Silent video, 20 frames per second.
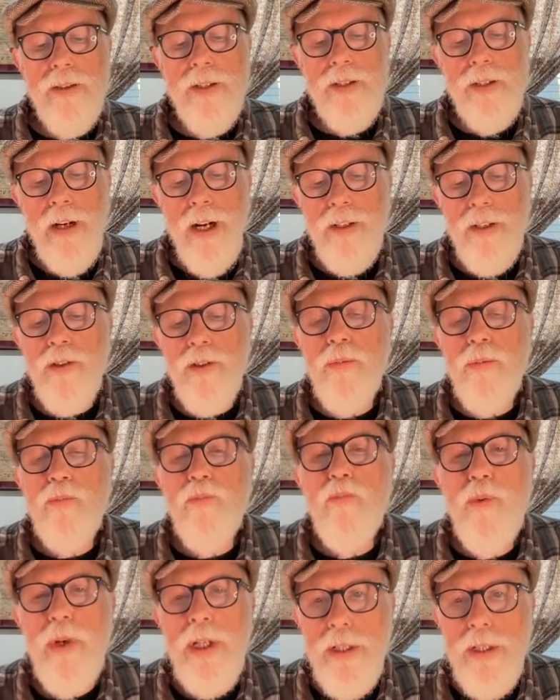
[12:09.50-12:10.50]
The doctor
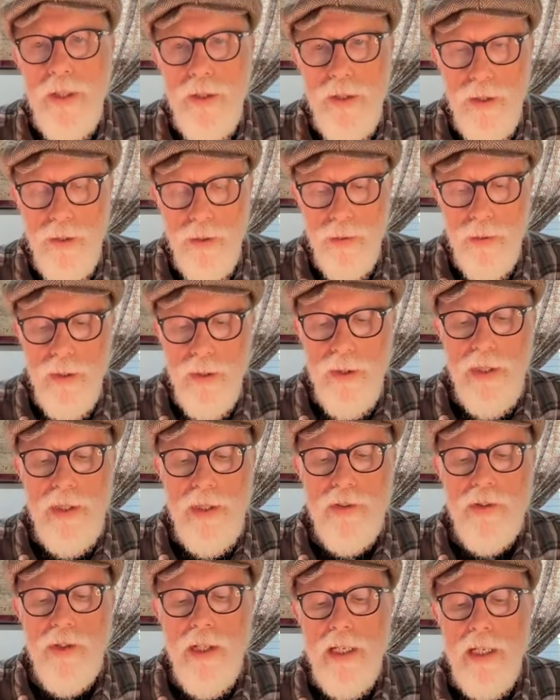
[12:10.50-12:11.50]
ridiculed
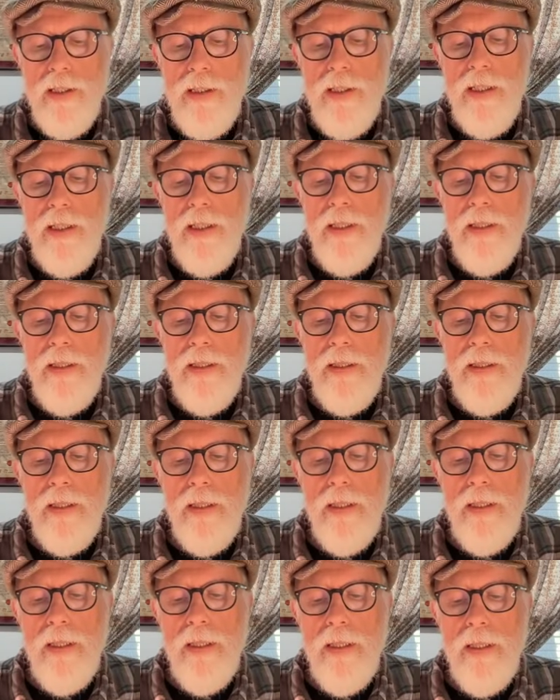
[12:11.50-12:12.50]
this idea,
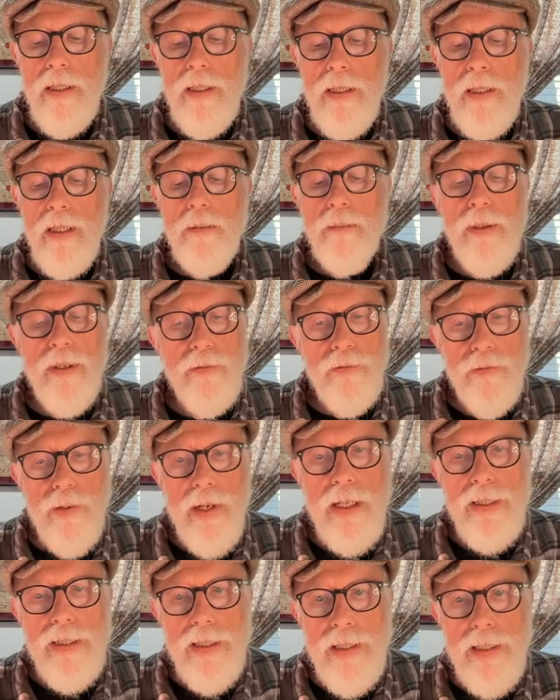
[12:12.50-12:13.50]
but
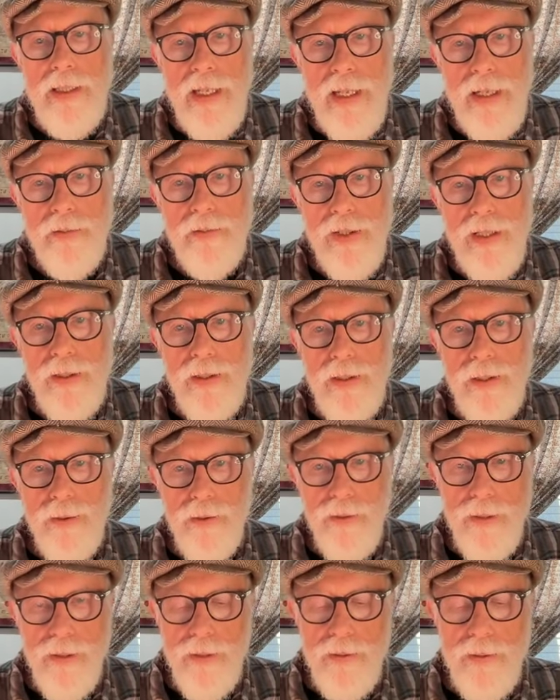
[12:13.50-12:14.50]
finally gave in
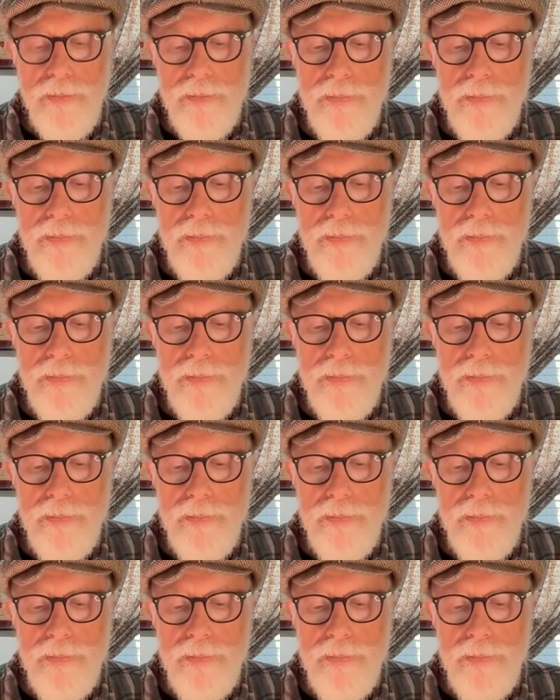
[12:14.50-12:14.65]
to her.